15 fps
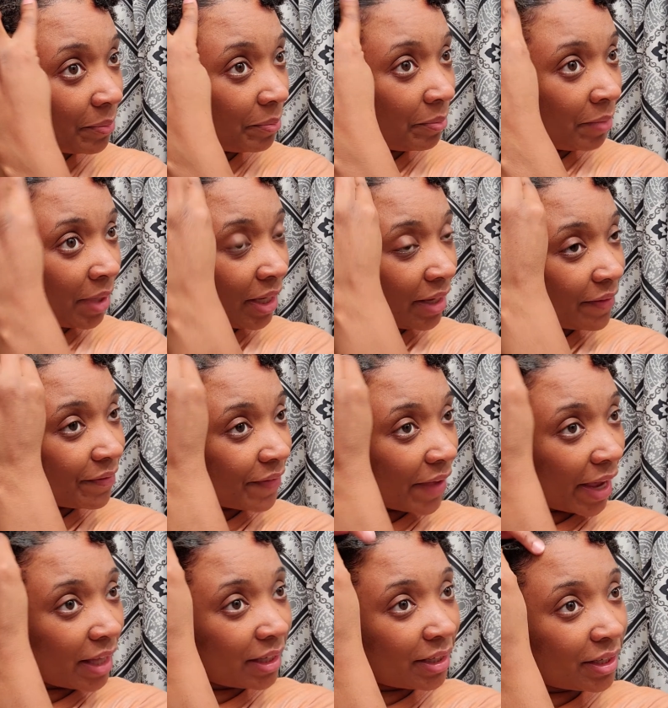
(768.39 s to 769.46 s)
me and
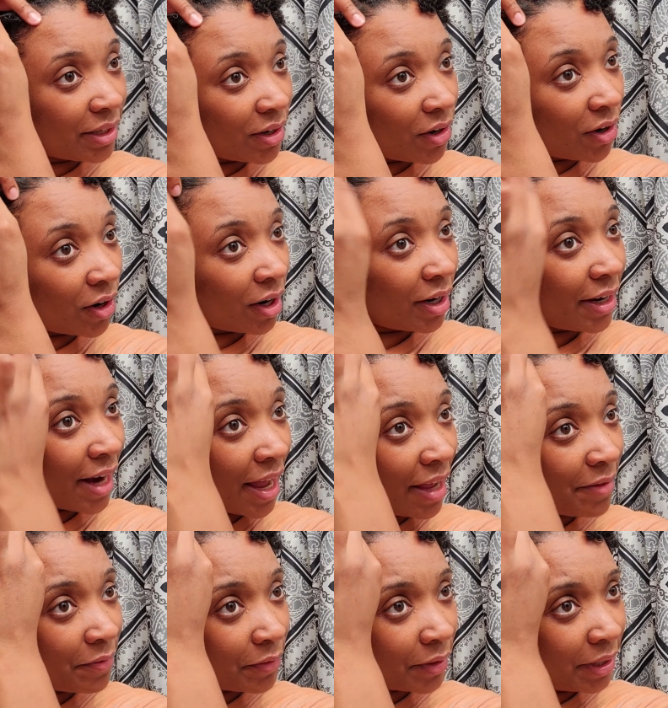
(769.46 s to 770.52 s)
Fallon are
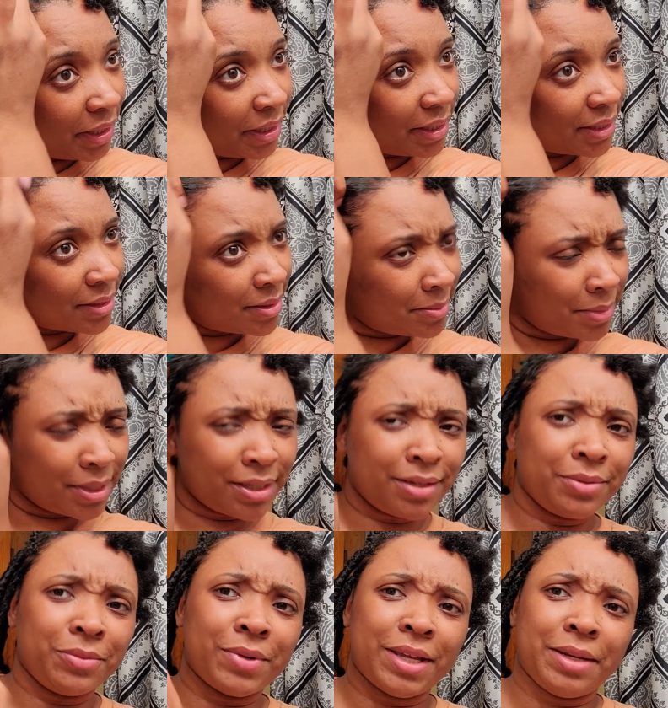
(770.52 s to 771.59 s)
not friends. I'm like,
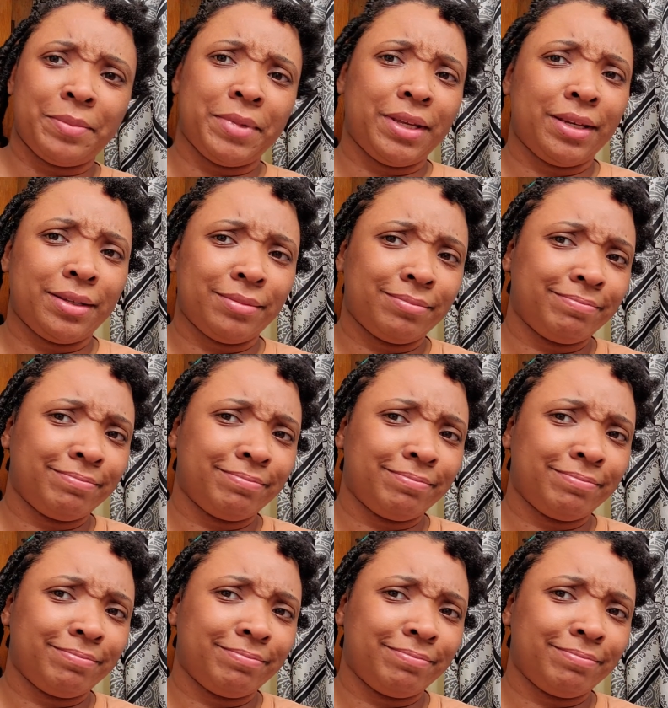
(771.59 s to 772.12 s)
wait a minute.